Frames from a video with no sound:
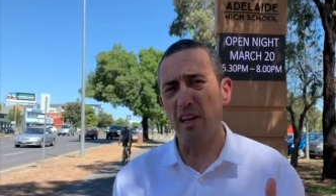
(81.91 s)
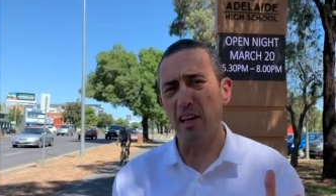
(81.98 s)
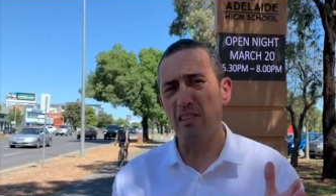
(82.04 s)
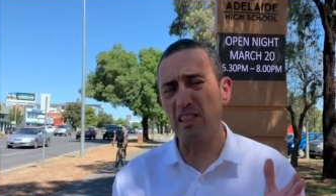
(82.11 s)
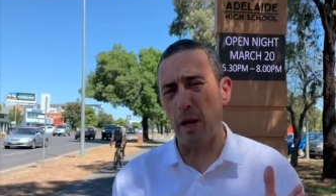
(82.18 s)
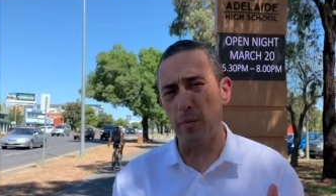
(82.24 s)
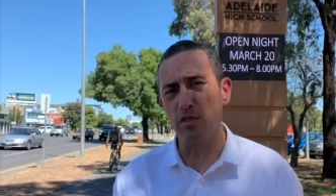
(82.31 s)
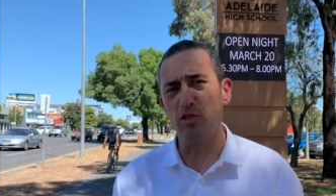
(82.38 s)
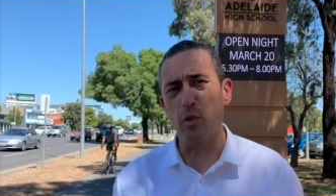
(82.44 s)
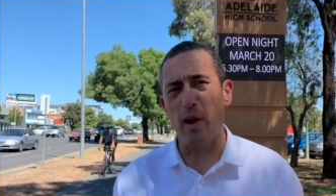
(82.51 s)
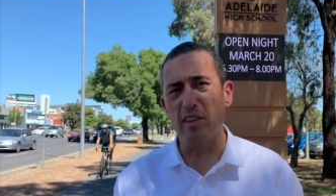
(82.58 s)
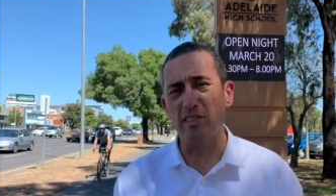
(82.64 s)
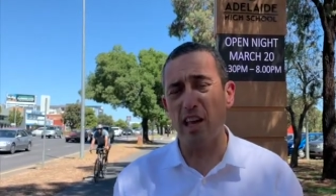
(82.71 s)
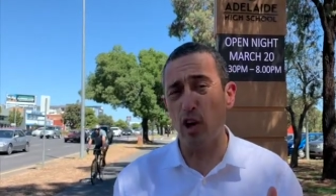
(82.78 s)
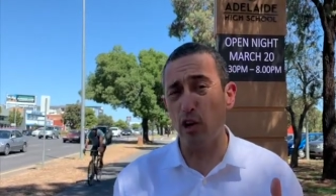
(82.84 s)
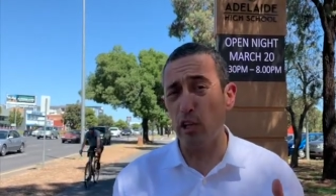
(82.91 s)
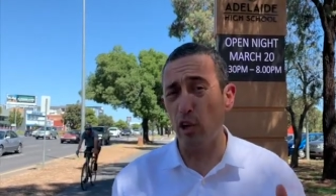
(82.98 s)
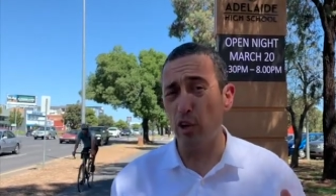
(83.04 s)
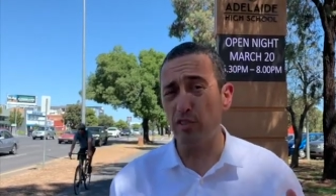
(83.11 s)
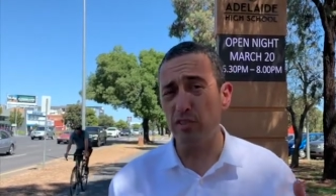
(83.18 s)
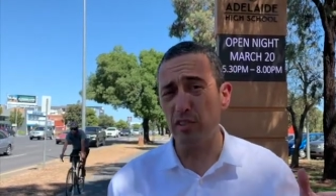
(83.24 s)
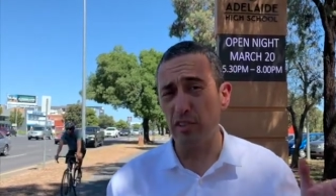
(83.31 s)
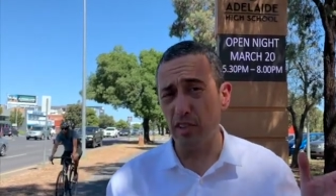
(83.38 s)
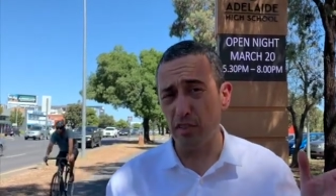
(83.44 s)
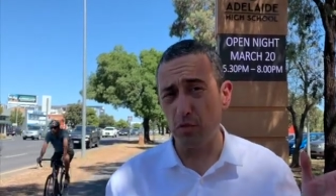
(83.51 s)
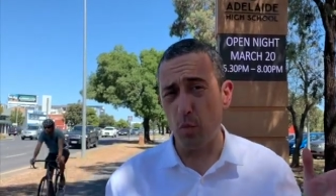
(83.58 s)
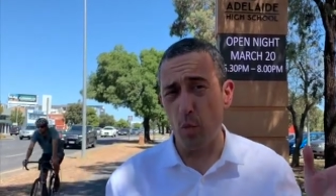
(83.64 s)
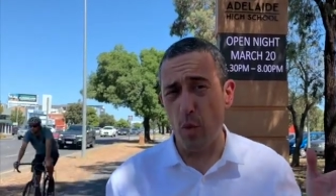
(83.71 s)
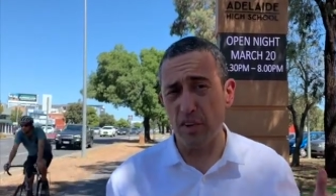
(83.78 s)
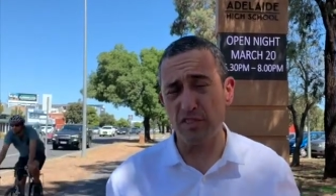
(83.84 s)
and demonstrates how close this
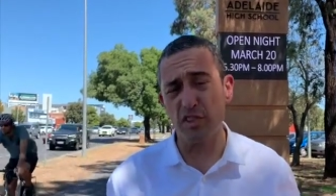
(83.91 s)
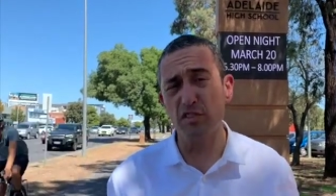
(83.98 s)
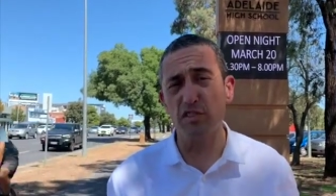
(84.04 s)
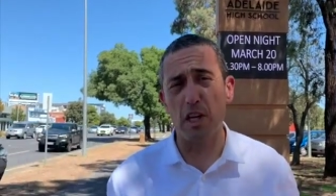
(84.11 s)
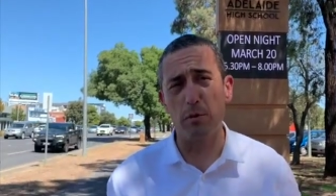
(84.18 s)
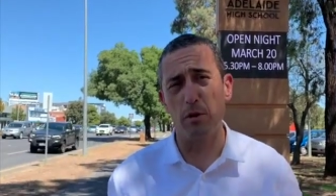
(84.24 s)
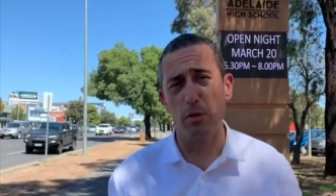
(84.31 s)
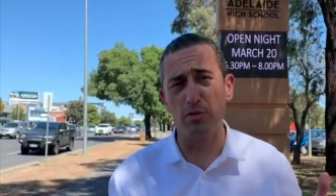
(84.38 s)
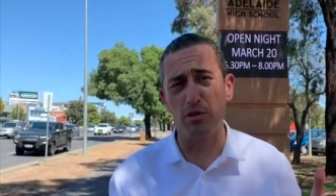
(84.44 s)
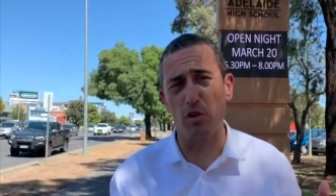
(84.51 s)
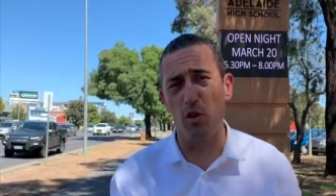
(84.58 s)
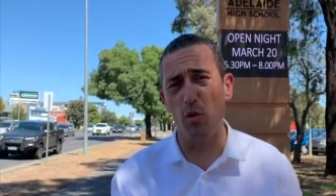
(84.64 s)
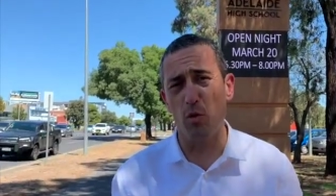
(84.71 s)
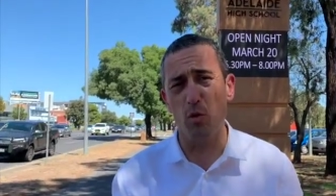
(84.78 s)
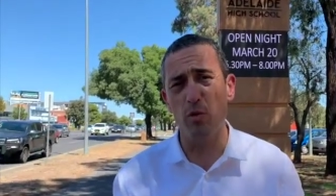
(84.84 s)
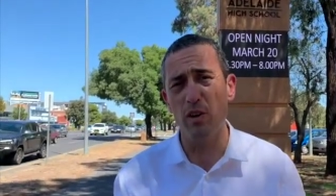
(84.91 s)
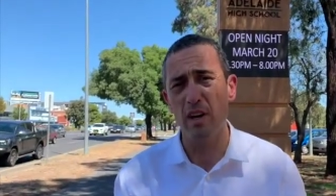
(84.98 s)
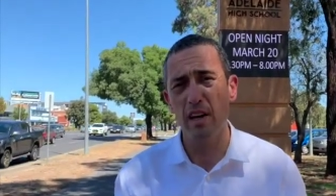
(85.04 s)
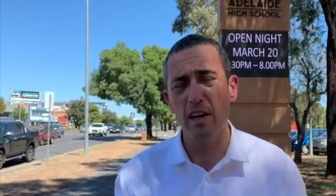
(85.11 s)
western suburb school